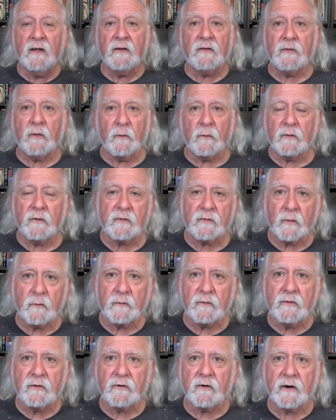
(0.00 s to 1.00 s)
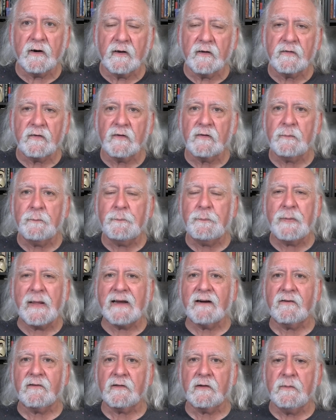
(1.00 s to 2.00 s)
So, so Uranus is
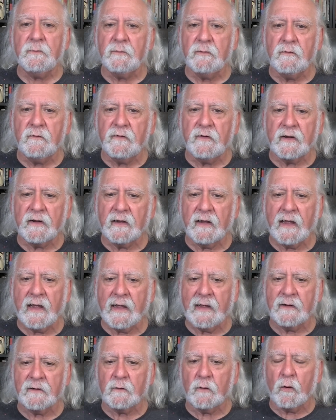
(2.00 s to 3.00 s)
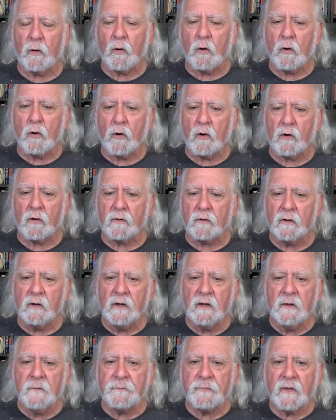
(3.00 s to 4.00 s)
barely moving at all.
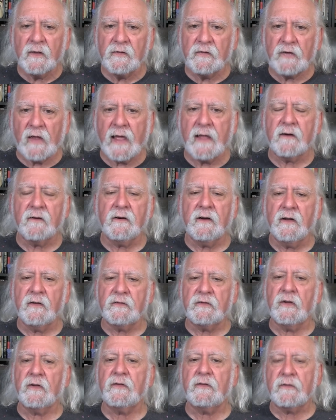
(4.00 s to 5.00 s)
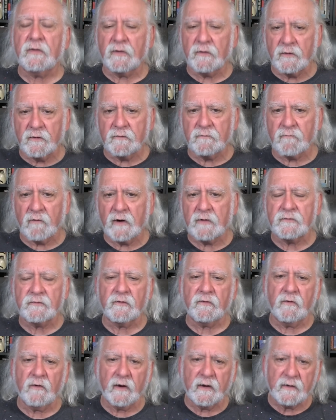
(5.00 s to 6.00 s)
Saturn has just turned
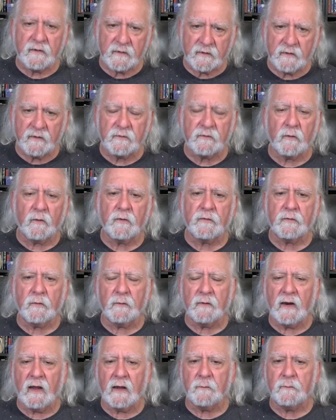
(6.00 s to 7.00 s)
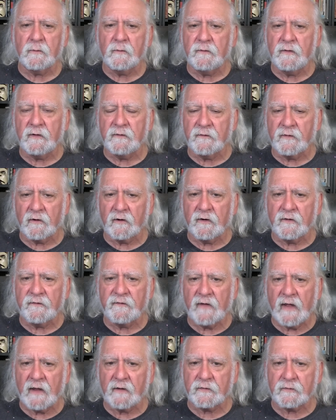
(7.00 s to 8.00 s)
retrograde. It's also not moving very
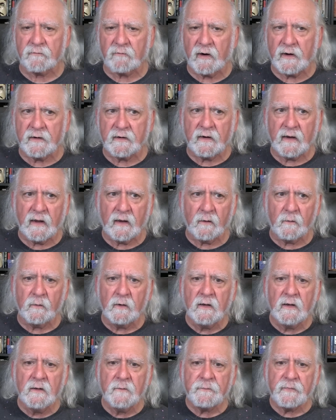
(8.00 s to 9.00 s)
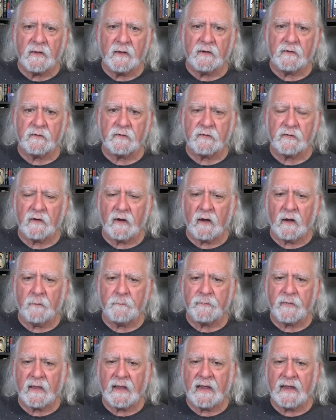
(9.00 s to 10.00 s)
fast right now. It's
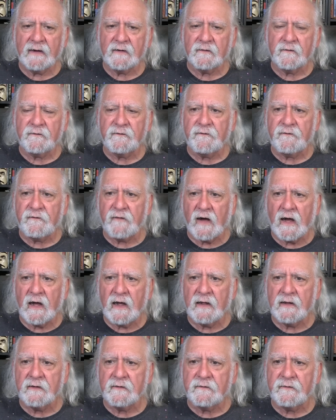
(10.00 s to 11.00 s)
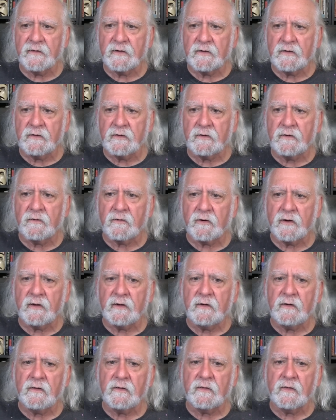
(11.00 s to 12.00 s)
um, at five
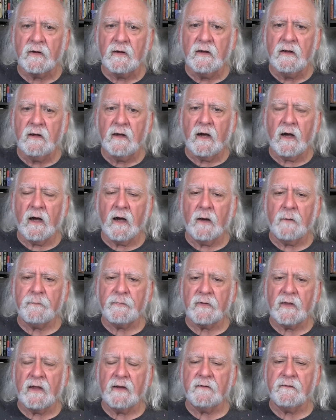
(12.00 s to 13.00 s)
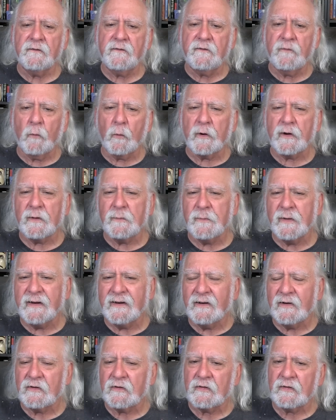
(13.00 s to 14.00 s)
degrees um, and 40
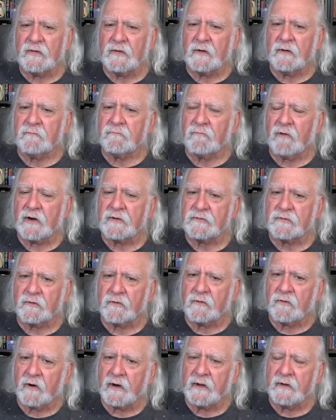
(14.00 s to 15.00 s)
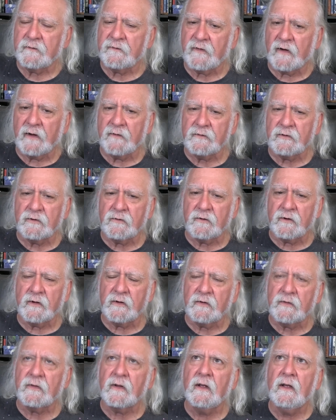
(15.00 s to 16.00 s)
minutes retrograde, five
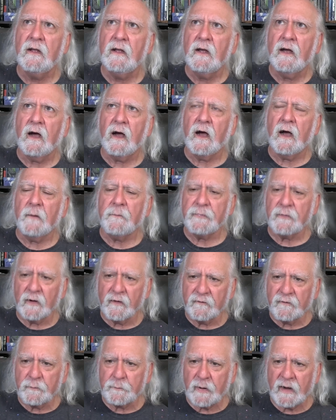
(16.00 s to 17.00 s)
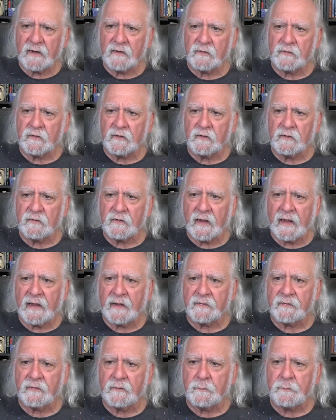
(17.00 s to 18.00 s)
degrees um, of Pisces
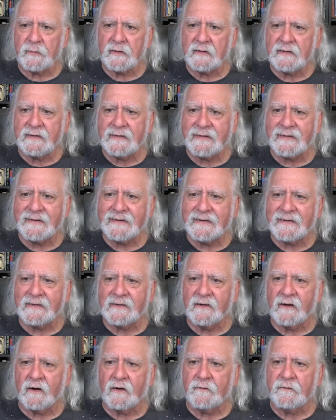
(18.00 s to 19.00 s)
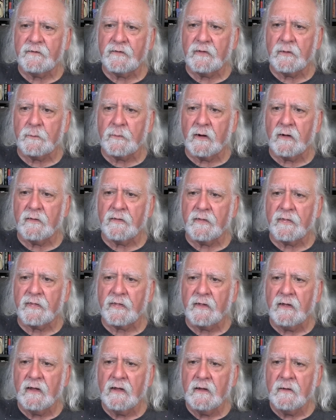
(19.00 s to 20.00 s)
at the beginning of the
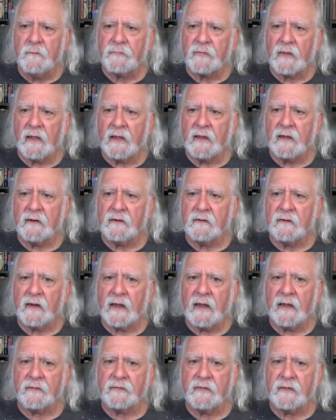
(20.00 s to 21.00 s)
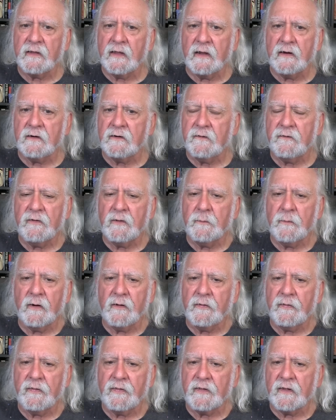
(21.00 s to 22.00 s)
month. And at the end of the
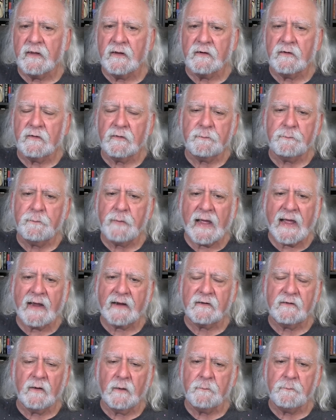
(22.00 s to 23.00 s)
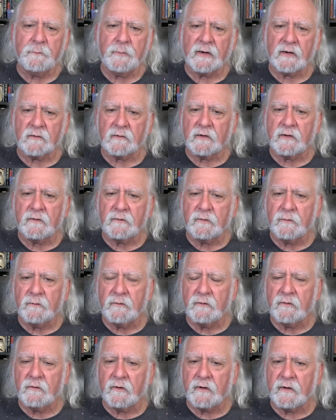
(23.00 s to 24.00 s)
month, it's backed up barely two
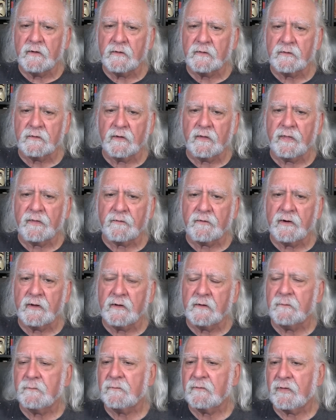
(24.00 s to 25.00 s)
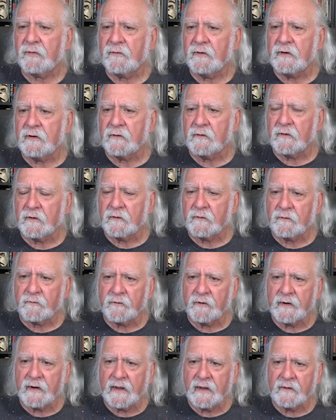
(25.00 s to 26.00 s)
degrees to three, three degrees,
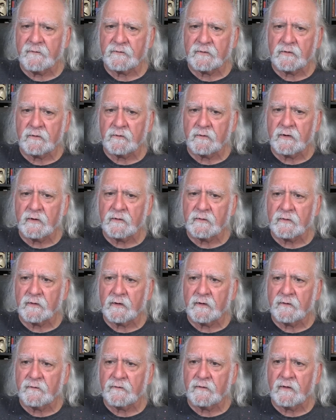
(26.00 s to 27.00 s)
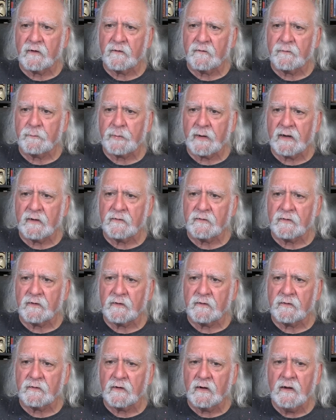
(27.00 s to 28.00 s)
three and a half degrees of, of
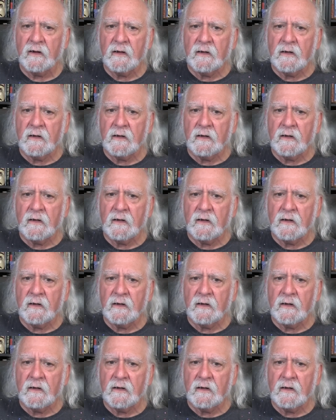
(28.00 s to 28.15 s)
Pisces.